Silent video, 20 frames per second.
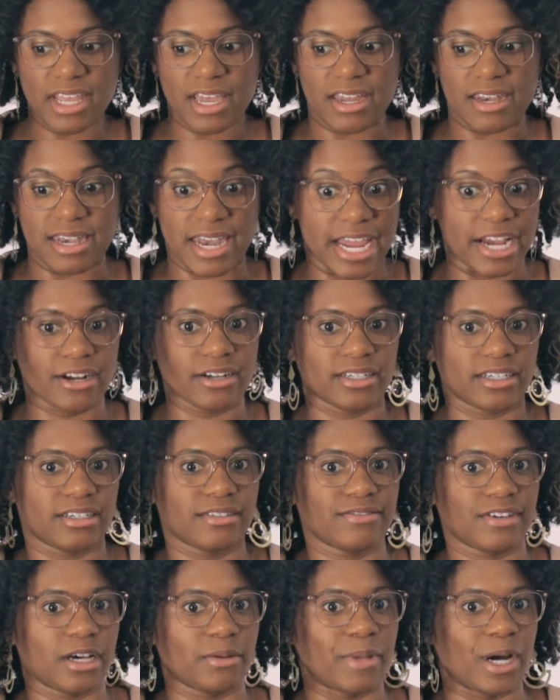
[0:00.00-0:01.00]

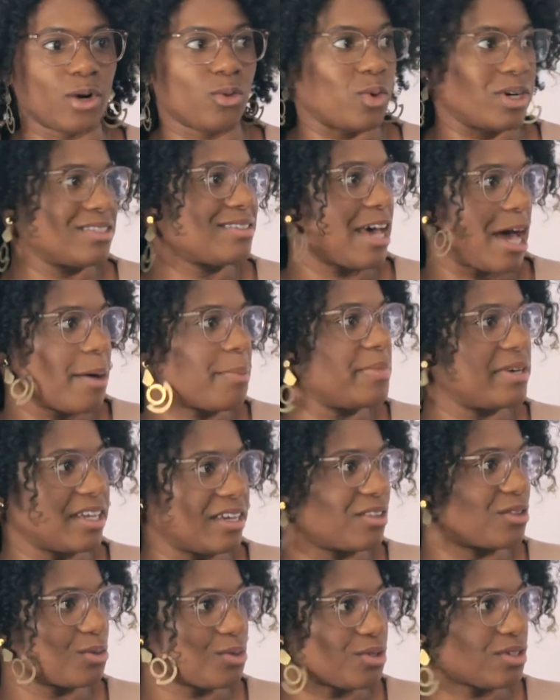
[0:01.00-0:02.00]
narrative about what's happening
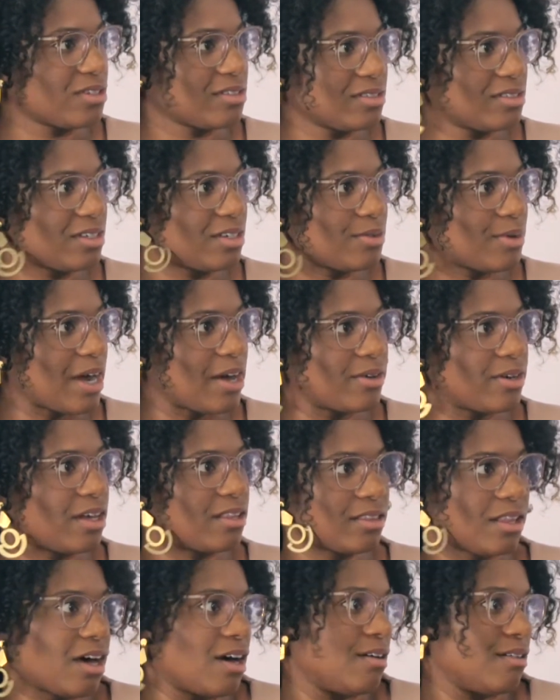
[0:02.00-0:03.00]
in the world around a
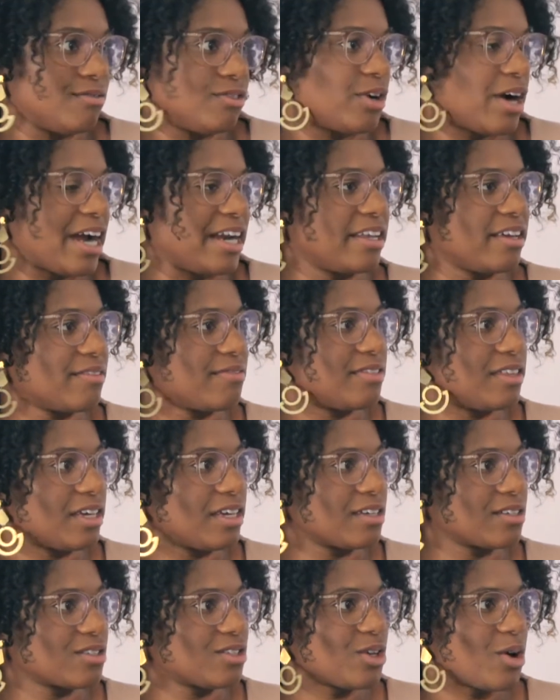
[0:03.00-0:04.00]
lot a variety of
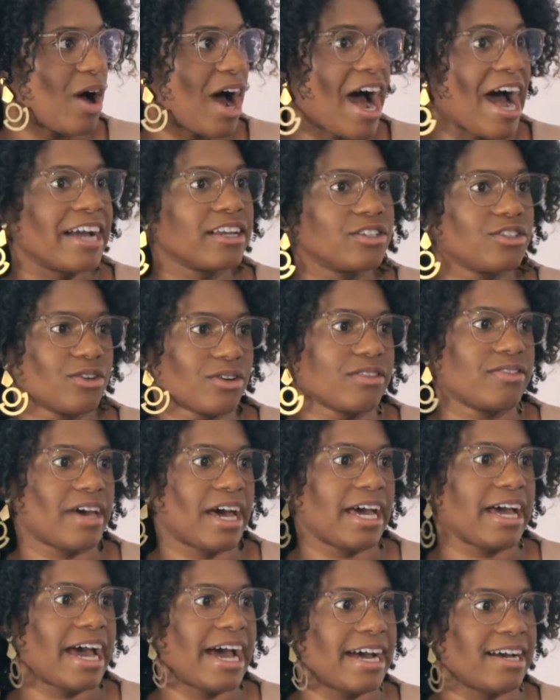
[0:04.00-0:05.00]
things. So I took
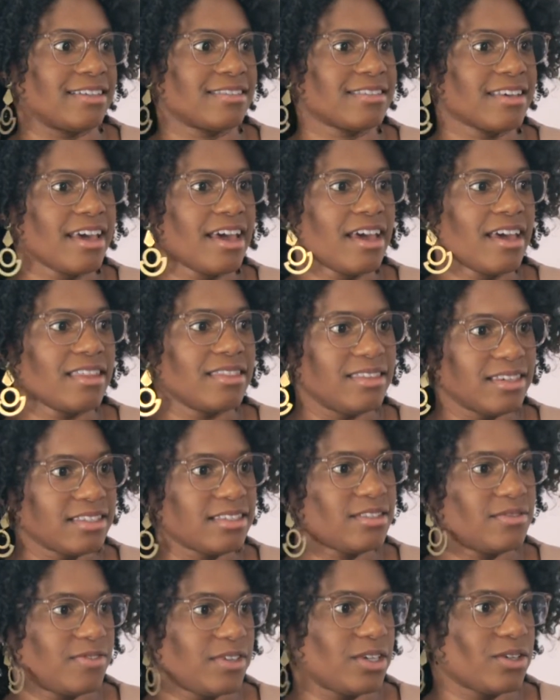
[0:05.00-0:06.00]
that as
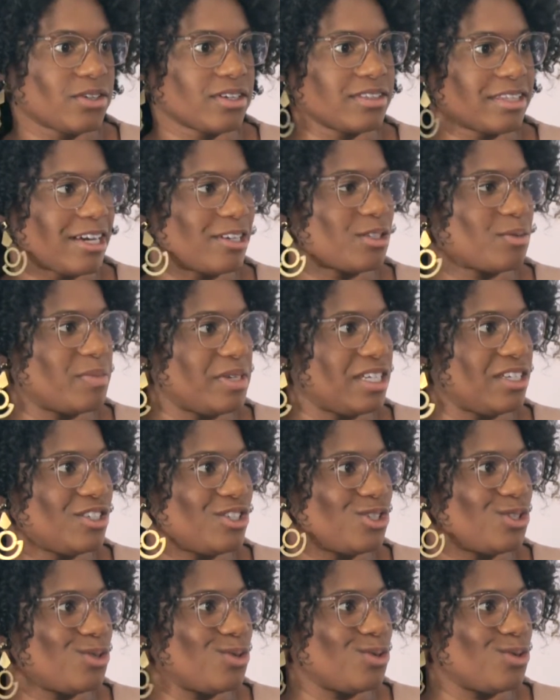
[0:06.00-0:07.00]
this field allows me
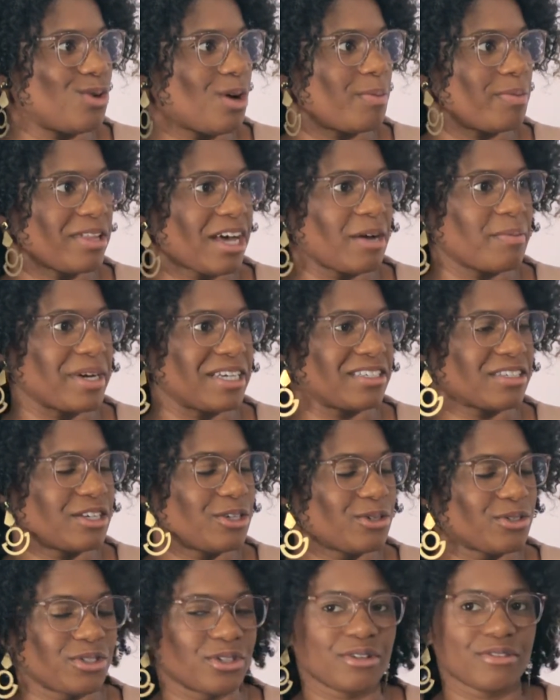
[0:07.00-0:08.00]
to apply my
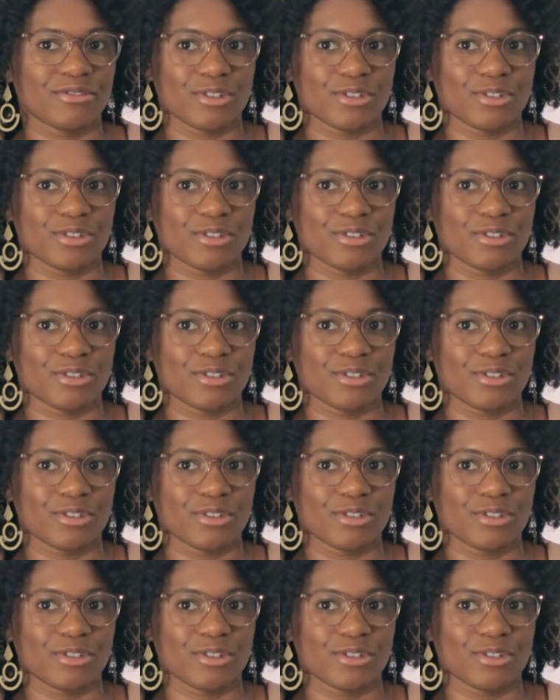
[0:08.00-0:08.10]
skills in a